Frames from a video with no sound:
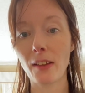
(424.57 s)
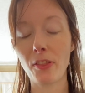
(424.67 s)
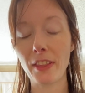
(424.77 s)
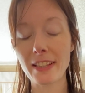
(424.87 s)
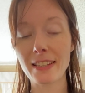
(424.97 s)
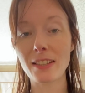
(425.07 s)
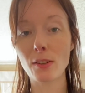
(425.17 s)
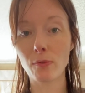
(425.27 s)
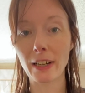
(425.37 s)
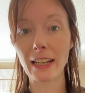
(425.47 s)
this is a
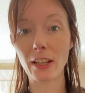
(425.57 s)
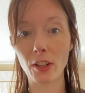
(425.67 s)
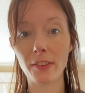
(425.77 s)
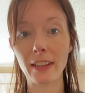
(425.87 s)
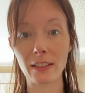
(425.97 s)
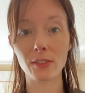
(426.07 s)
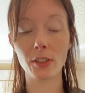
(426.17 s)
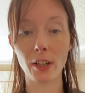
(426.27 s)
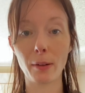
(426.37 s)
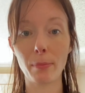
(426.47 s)
really good thing to
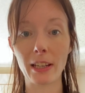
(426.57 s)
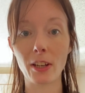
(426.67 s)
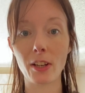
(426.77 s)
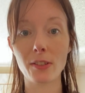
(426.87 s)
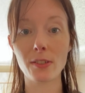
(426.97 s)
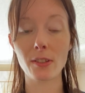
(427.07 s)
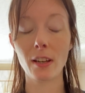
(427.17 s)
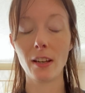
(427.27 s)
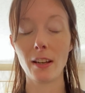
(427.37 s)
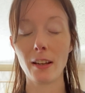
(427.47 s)
do because
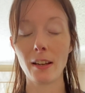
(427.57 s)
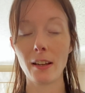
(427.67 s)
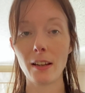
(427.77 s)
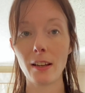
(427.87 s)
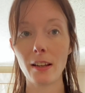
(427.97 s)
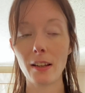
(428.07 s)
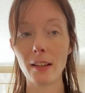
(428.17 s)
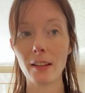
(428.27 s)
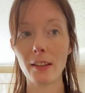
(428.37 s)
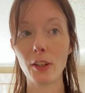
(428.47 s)

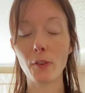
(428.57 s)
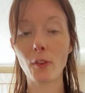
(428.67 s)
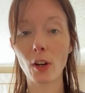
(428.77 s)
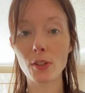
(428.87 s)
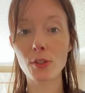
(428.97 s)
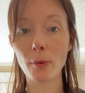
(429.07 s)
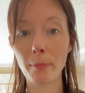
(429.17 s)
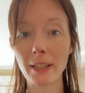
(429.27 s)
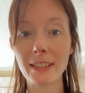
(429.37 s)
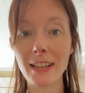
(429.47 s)
you've got
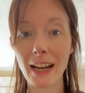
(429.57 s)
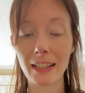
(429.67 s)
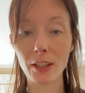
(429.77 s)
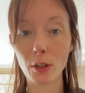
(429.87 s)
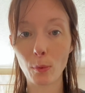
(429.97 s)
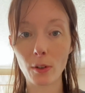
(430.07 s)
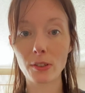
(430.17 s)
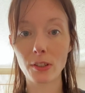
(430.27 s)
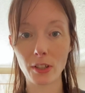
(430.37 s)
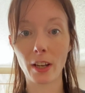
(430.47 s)
somebody telling you what
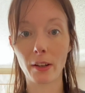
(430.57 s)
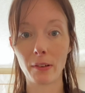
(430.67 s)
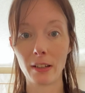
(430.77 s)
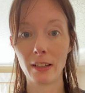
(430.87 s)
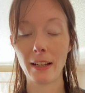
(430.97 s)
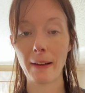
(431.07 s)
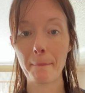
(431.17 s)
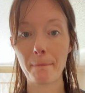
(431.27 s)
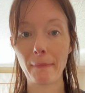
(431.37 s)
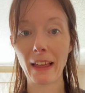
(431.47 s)
to do
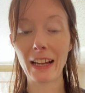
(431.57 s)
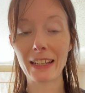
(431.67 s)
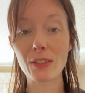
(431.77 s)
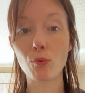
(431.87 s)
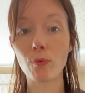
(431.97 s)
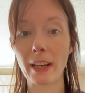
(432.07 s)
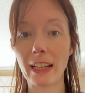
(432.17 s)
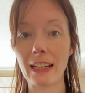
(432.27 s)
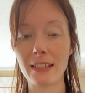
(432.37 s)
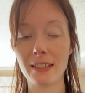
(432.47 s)
and it's
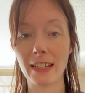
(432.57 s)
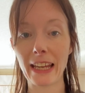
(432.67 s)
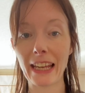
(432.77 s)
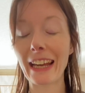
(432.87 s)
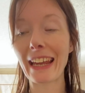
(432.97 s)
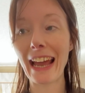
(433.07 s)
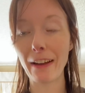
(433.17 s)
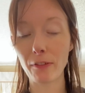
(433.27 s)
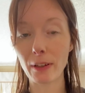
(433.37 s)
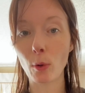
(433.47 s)
realistic and
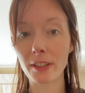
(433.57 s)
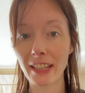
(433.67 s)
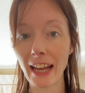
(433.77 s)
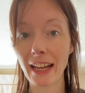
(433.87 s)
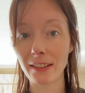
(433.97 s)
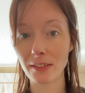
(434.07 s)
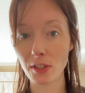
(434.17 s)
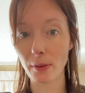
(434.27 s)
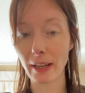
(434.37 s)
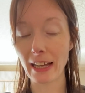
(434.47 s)
everyone can
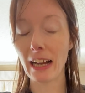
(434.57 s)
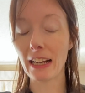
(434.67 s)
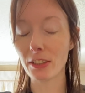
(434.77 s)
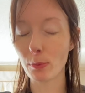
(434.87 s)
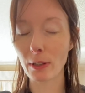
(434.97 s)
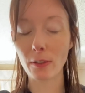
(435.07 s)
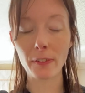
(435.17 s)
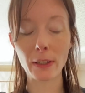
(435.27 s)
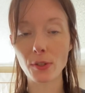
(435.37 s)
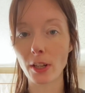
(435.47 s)
do it and you will
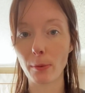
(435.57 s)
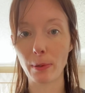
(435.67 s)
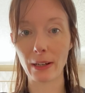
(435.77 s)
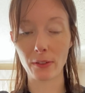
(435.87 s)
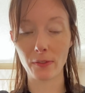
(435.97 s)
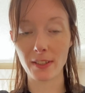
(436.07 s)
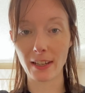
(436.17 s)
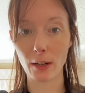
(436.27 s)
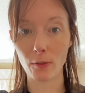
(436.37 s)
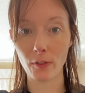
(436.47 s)
feel so proud of
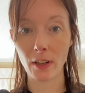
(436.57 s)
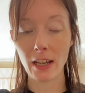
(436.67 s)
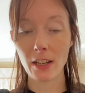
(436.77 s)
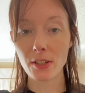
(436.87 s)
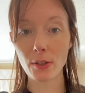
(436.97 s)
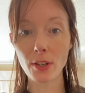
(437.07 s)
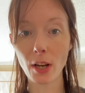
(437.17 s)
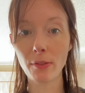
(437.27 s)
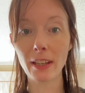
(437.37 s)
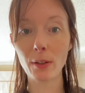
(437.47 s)
yourself. So
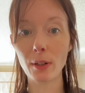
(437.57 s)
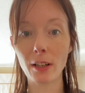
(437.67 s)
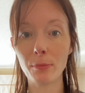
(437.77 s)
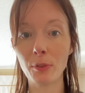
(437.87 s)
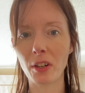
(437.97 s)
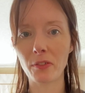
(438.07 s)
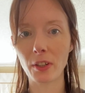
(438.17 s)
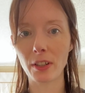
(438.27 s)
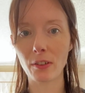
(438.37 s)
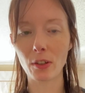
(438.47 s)
don't think, well, I'm not a
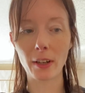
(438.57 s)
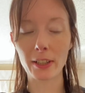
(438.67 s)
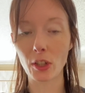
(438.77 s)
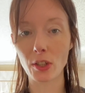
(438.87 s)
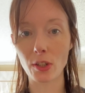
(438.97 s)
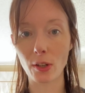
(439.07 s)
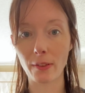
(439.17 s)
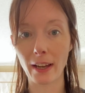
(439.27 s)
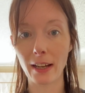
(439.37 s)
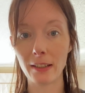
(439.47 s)
runner or I couldn't do
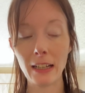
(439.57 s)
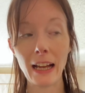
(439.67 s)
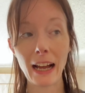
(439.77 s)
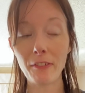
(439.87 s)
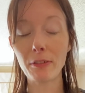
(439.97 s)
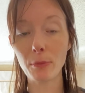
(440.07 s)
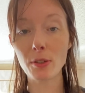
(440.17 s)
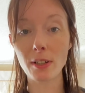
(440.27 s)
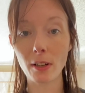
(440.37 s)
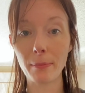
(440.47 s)
that. Having
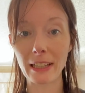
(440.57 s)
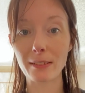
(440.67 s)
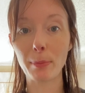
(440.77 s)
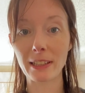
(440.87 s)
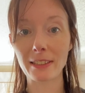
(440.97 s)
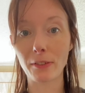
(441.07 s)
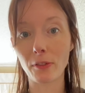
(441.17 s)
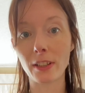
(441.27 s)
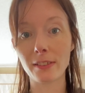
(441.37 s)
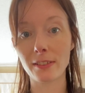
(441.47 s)
music on makes a big
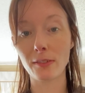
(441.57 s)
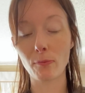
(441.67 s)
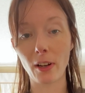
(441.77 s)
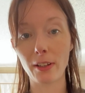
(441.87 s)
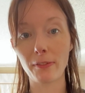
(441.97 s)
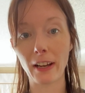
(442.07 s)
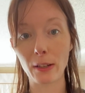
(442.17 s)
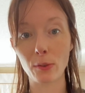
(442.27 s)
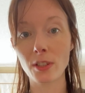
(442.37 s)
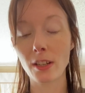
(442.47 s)
difference, I
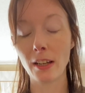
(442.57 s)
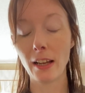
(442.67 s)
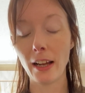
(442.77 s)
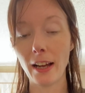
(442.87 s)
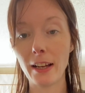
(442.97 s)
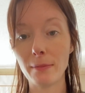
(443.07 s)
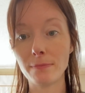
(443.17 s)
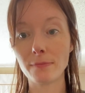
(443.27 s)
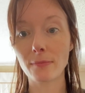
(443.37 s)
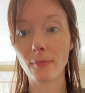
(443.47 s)
found.
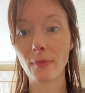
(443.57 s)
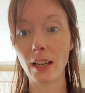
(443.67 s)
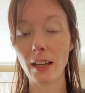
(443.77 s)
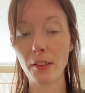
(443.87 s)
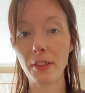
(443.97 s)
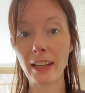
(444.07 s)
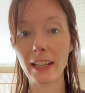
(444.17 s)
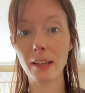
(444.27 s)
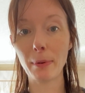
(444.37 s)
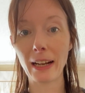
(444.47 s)

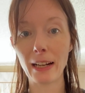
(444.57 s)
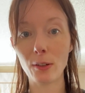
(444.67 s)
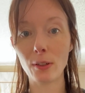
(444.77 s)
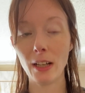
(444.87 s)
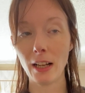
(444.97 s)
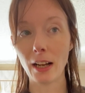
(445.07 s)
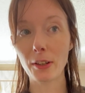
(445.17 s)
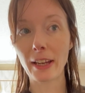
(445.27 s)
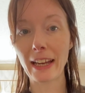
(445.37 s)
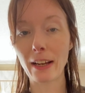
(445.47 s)
Thinking about,
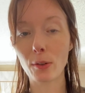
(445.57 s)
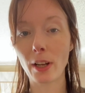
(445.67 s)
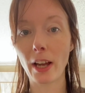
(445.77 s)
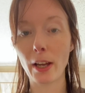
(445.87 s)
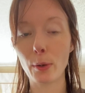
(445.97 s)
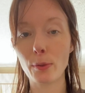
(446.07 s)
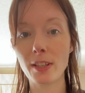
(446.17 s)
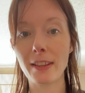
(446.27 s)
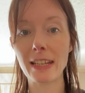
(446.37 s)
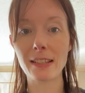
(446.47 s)
okay, I'll go
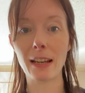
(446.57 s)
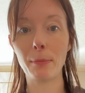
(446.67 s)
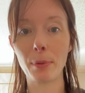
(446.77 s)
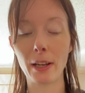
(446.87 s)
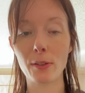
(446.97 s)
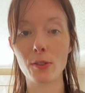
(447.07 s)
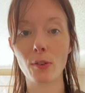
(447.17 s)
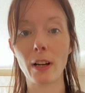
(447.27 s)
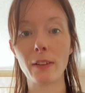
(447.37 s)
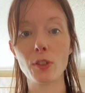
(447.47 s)
to this lamppost
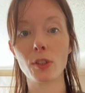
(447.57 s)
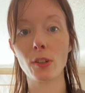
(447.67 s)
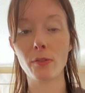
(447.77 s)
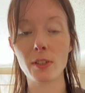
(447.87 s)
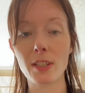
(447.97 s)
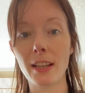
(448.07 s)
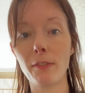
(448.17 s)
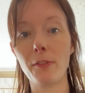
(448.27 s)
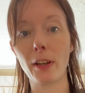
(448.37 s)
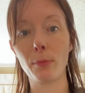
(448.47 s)
or I've just got to run to
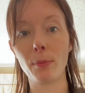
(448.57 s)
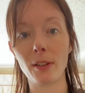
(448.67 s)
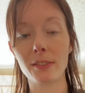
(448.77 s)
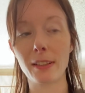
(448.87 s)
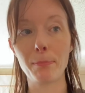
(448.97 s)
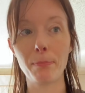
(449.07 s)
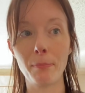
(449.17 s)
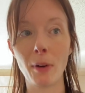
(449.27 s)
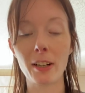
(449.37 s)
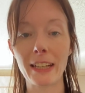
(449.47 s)
that phone box and
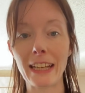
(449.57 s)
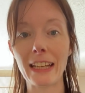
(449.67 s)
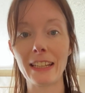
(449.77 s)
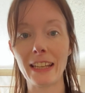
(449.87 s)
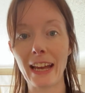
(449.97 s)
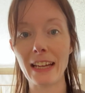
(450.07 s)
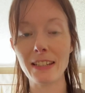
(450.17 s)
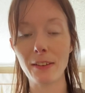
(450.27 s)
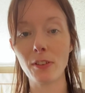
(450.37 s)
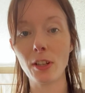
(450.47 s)
marking it in your head,
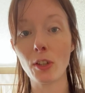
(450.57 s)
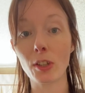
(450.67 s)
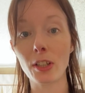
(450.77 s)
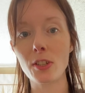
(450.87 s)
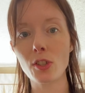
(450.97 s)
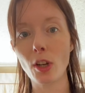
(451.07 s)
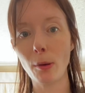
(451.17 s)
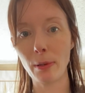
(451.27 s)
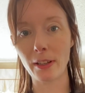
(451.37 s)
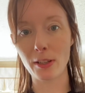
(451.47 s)
even though you're not going to
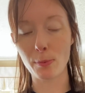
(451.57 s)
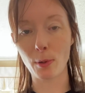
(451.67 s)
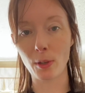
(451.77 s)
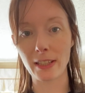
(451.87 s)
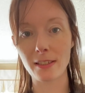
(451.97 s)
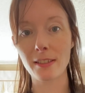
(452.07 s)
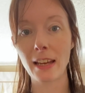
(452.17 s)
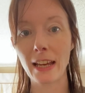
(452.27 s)
stop at those points,